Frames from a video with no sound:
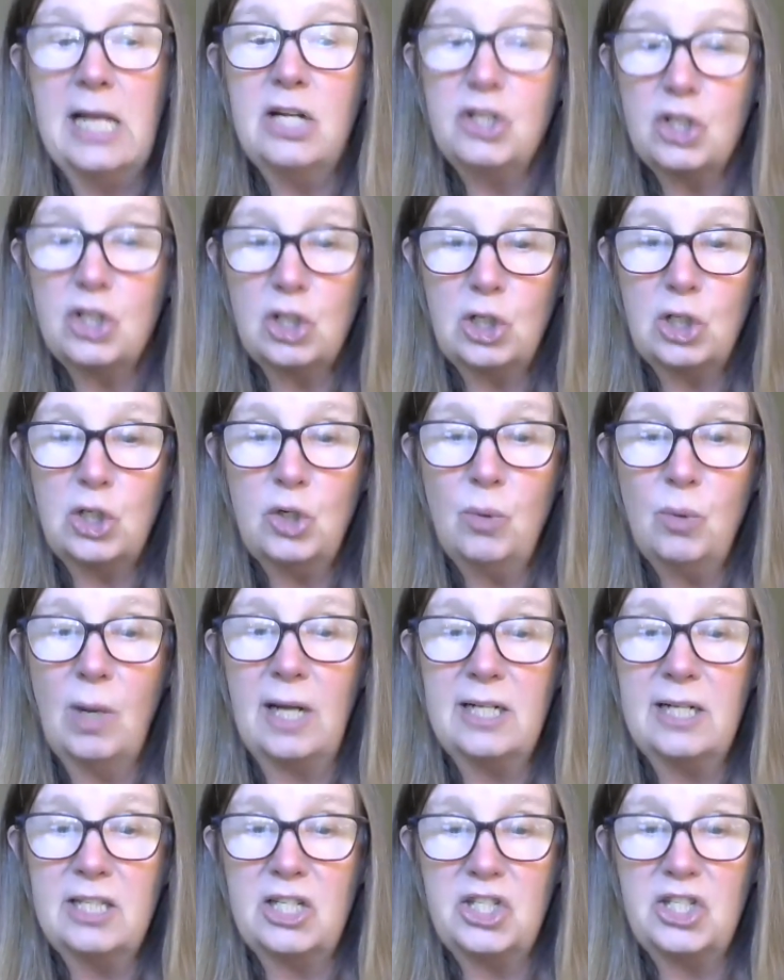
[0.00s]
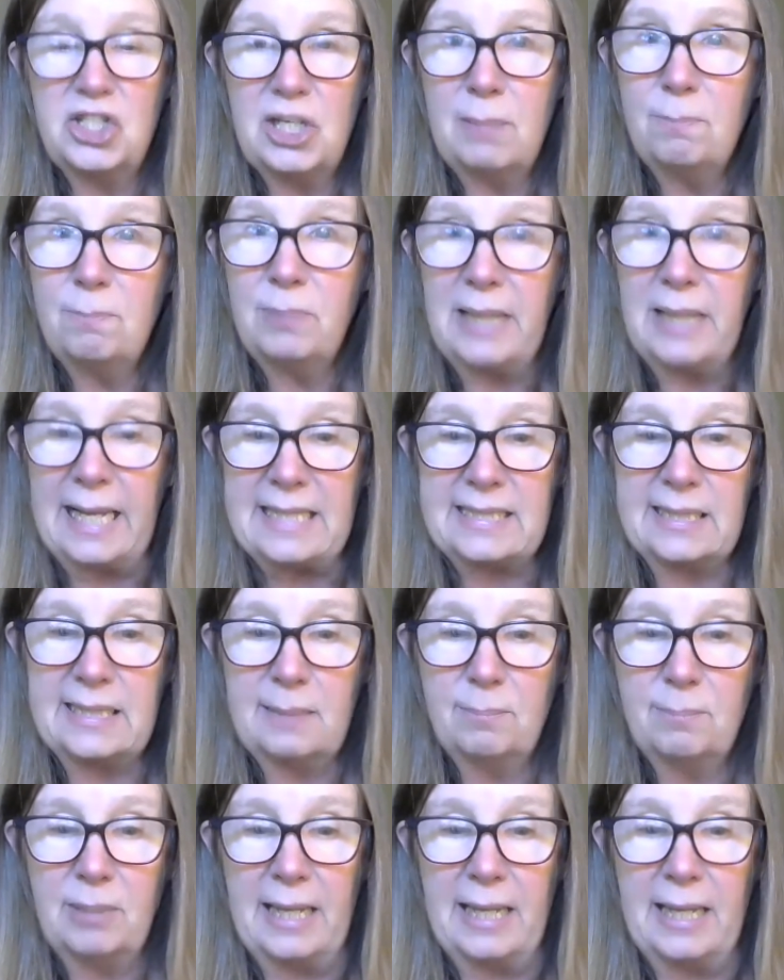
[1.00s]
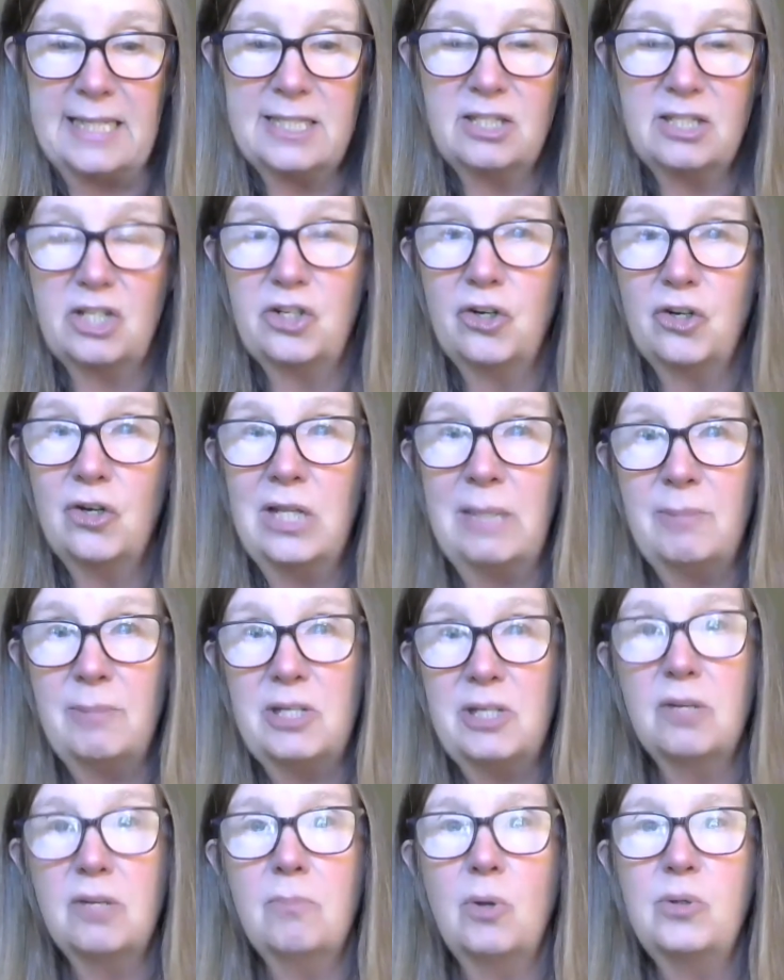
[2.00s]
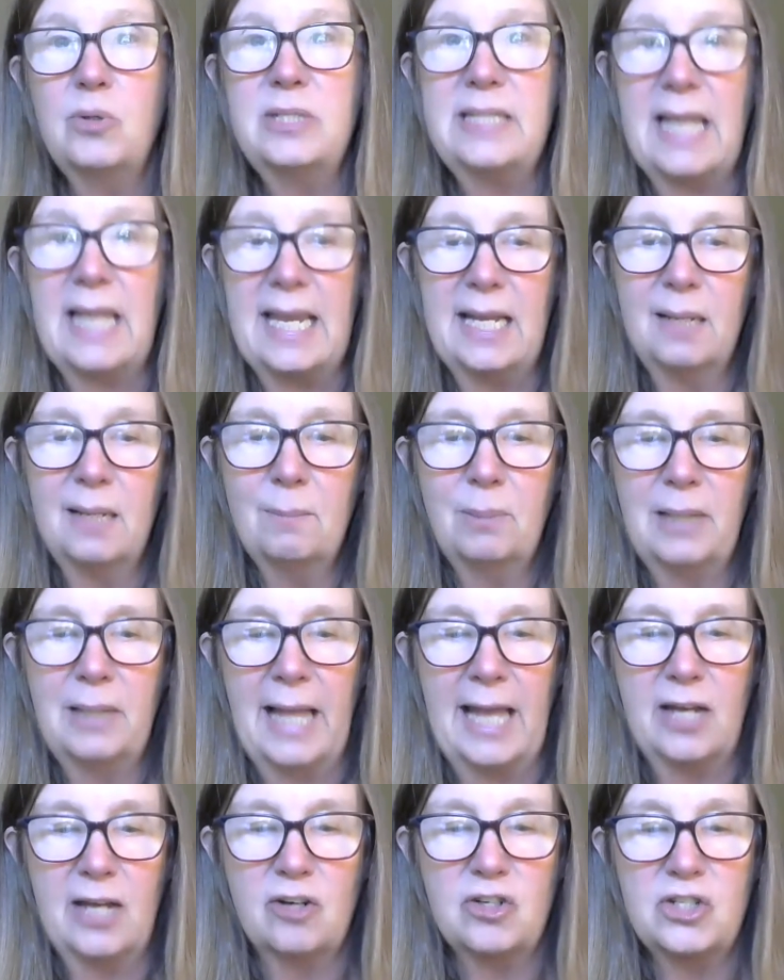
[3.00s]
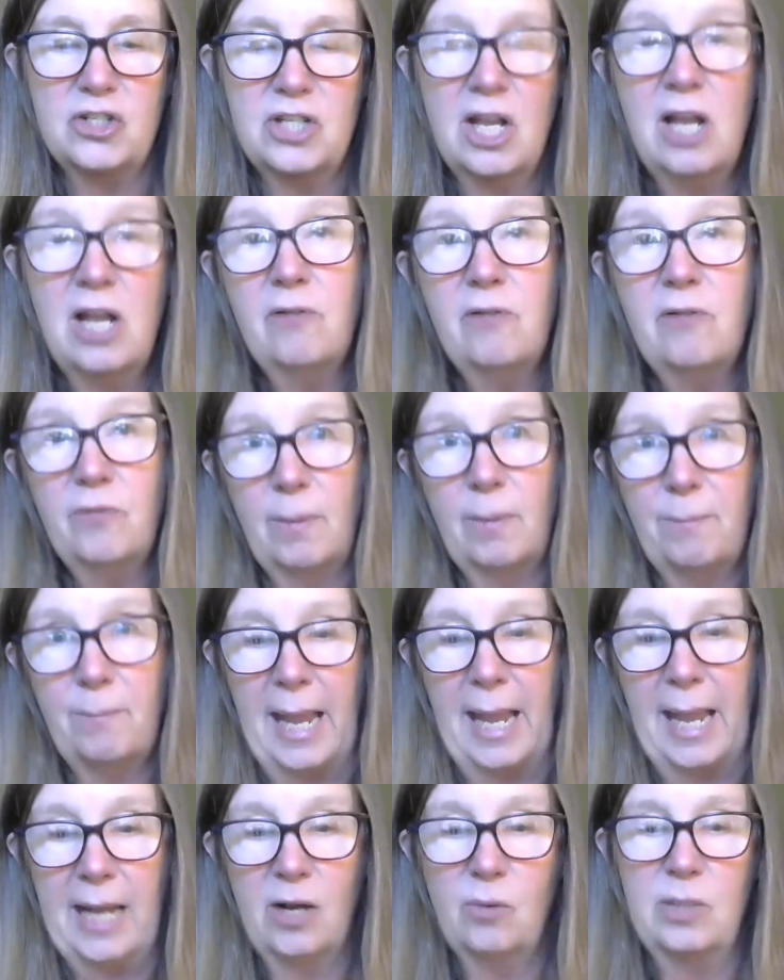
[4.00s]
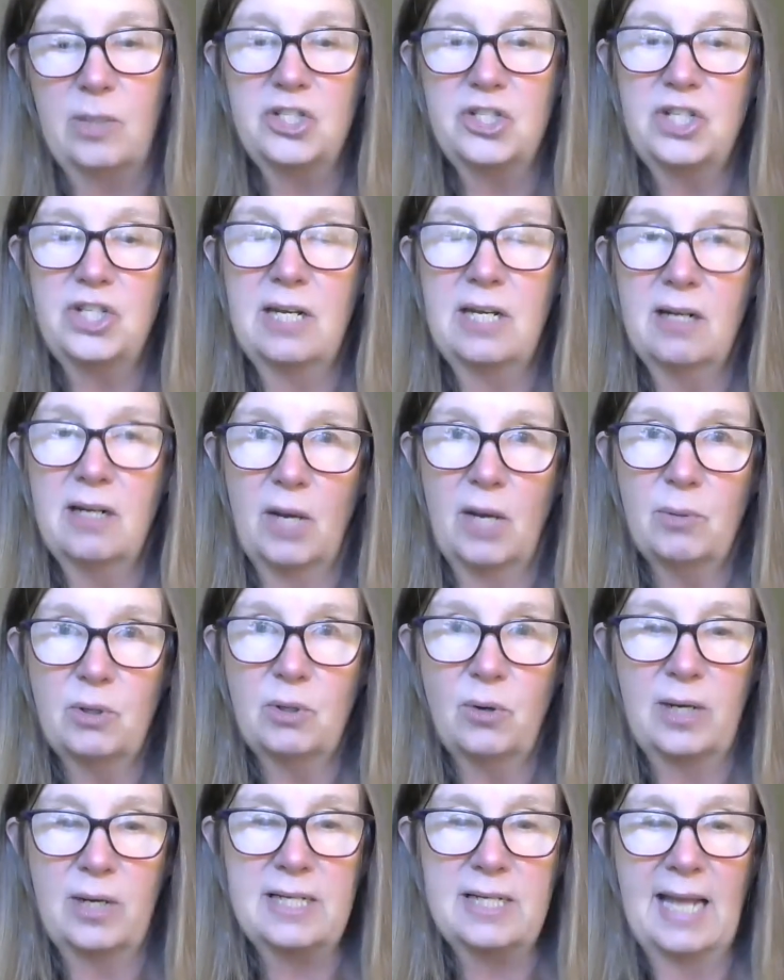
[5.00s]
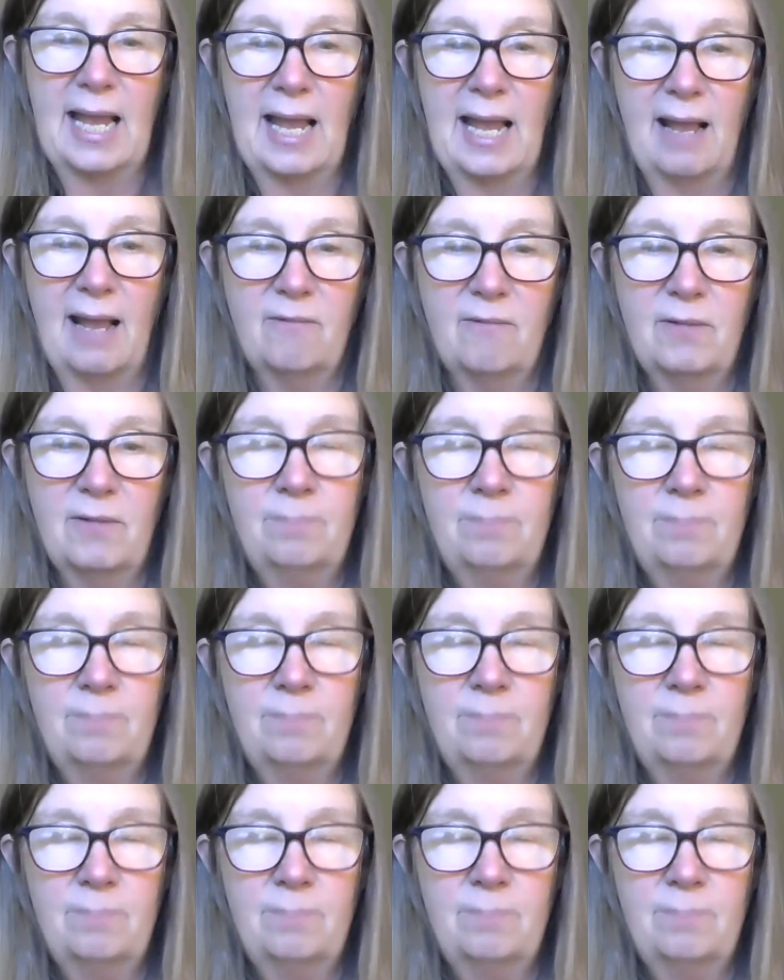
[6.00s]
to glue onto cheap plastic plates to turn them into mosaic platters for a banquet she and I were going to have.